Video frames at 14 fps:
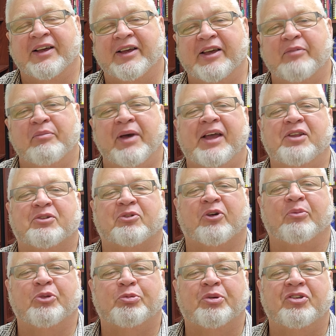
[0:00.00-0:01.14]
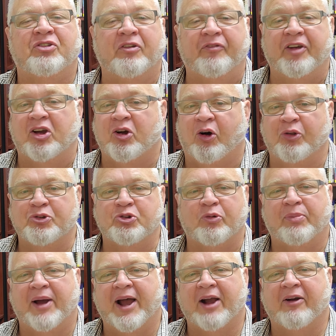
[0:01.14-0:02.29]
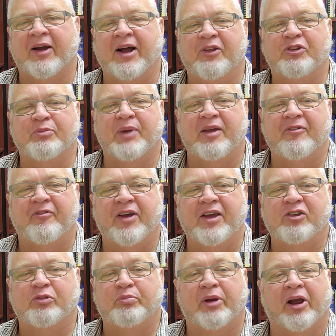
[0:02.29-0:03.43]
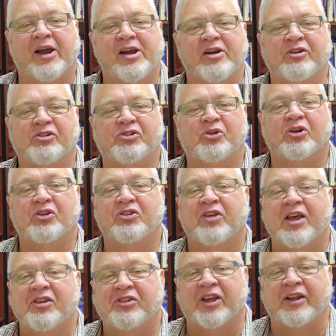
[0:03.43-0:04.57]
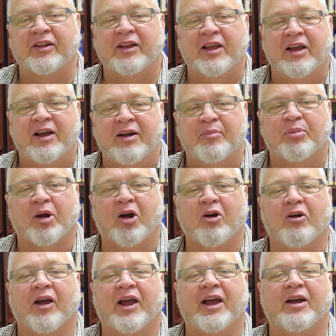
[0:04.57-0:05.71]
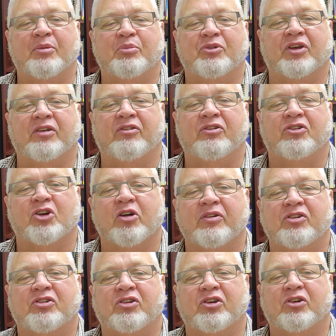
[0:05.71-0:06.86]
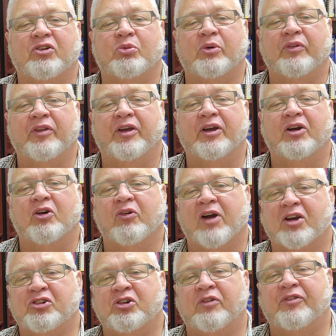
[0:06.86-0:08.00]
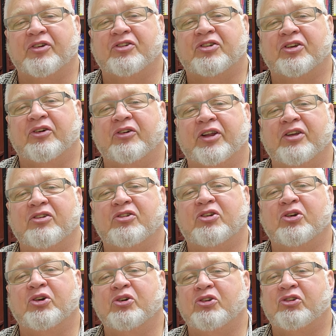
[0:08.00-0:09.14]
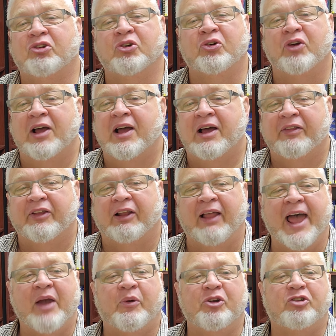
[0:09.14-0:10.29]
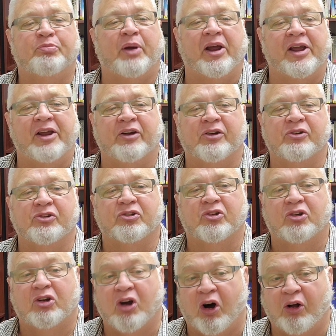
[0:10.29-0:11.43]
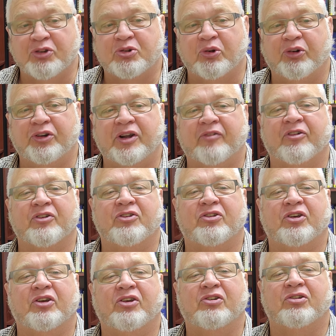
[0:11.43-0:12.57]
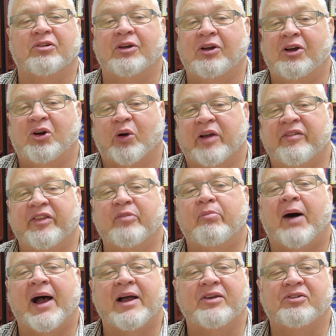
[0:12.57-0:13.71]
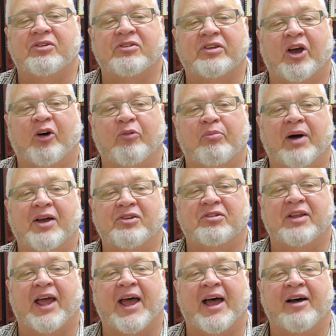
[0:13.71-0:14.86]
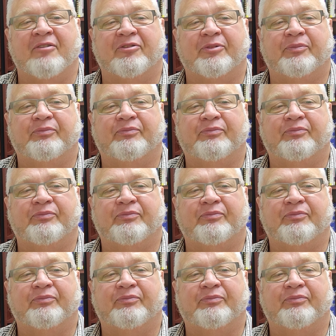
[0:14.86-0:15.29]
Inmates from specific cultural backgrounds may face barriers to accessing programs and services within correctional facilities due to the language barriers, cultural differences, or even the biases held by staff.